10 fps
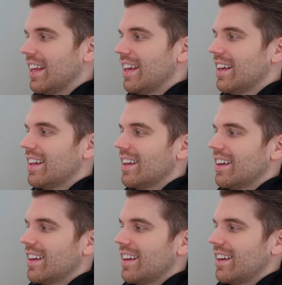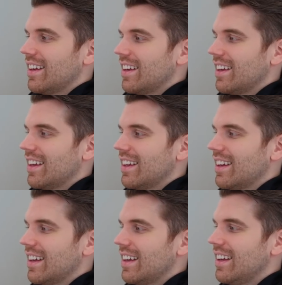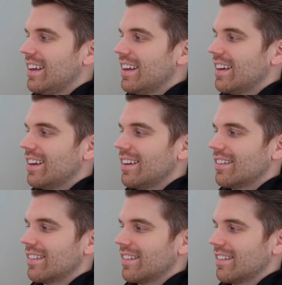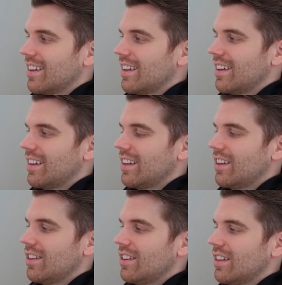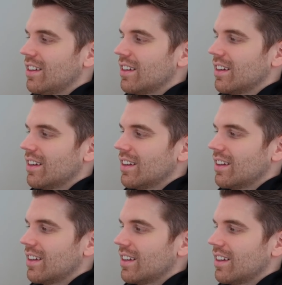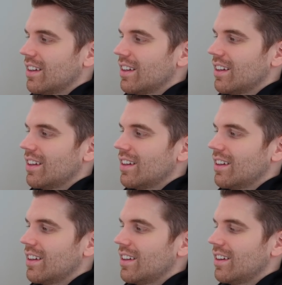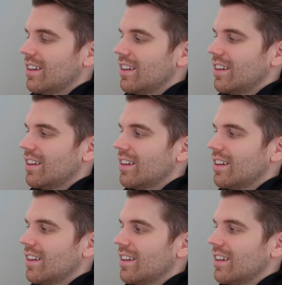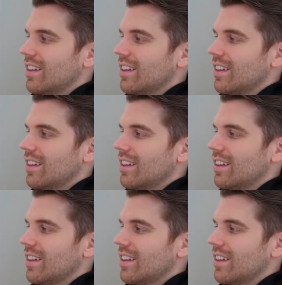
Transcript: (silent)